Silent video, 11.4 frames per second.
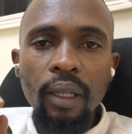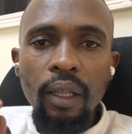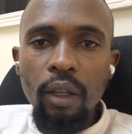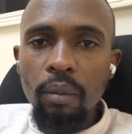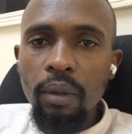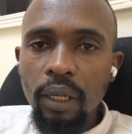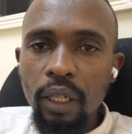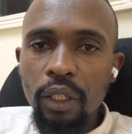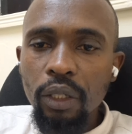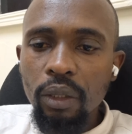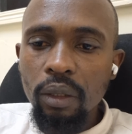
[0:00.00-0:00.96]
the
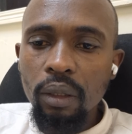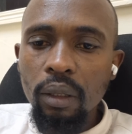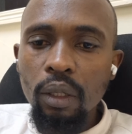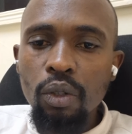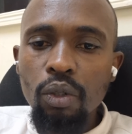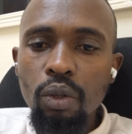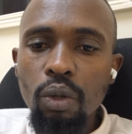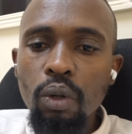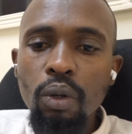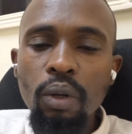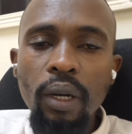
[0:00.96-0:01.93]
obligations.
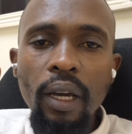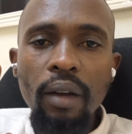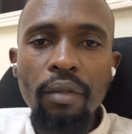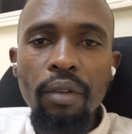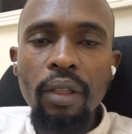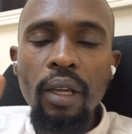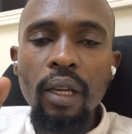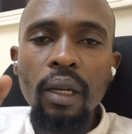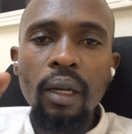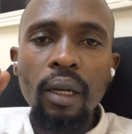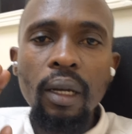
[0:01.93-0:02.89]
So
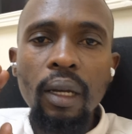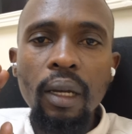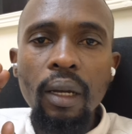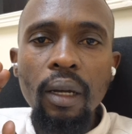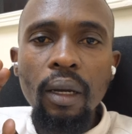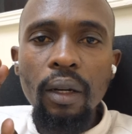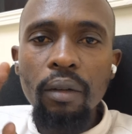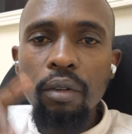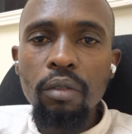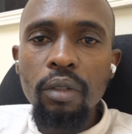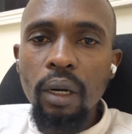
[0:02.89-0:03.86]
everything
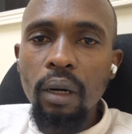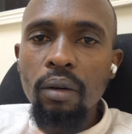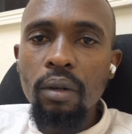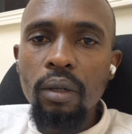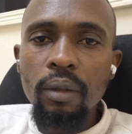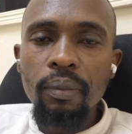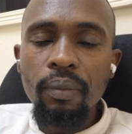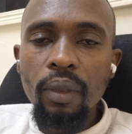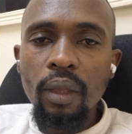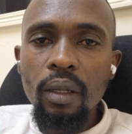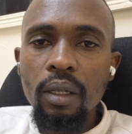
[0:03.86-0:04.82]
revolves around
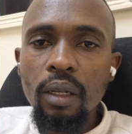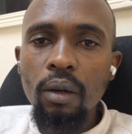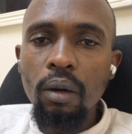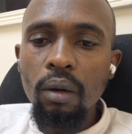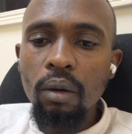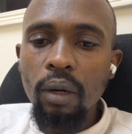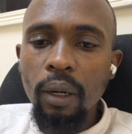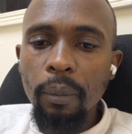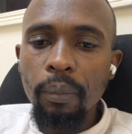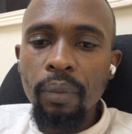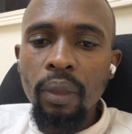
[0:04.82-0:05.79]
the single owner.
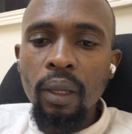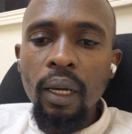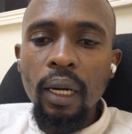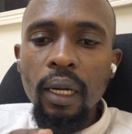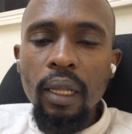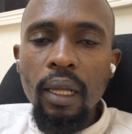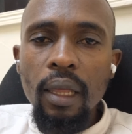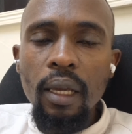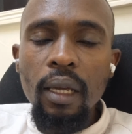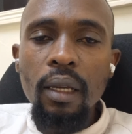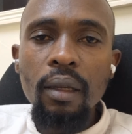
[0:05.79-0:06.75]
Another
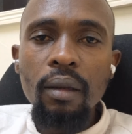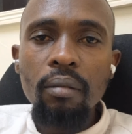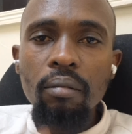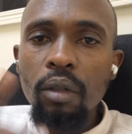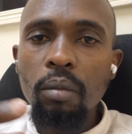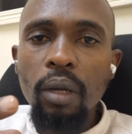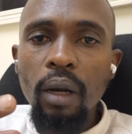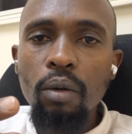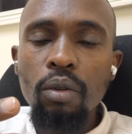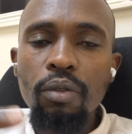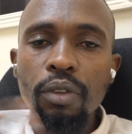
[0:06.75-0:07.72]
thing, maybe a
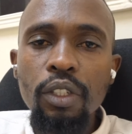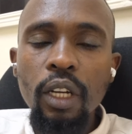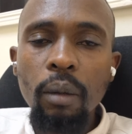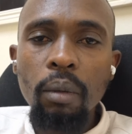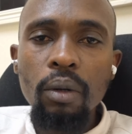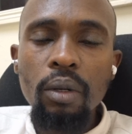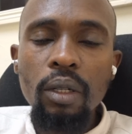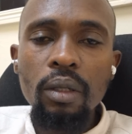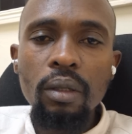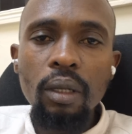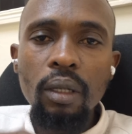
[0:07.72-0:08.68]
good feature about
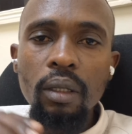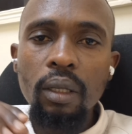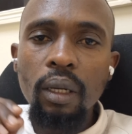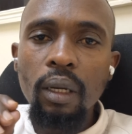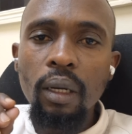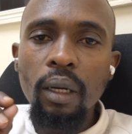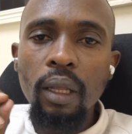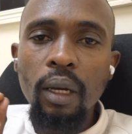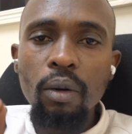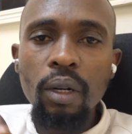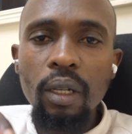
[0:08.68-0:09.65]
this is the
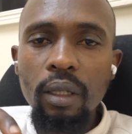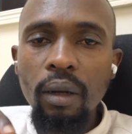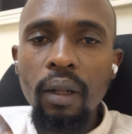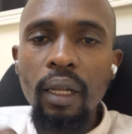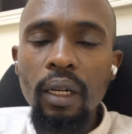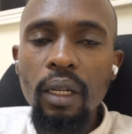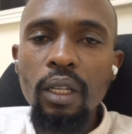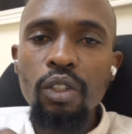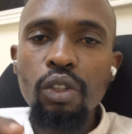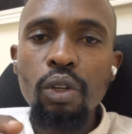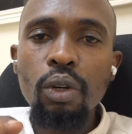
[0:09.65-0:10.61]
owner is the one that
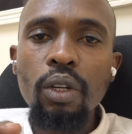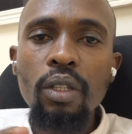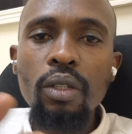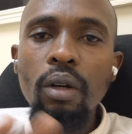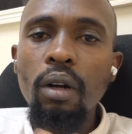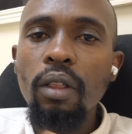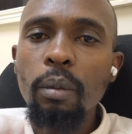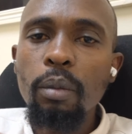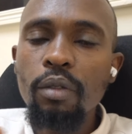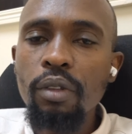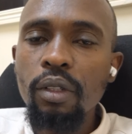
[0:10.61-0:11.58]
enjoys all the
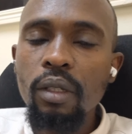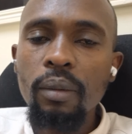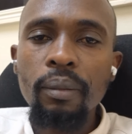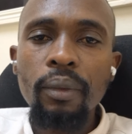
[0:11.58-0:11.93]
profits.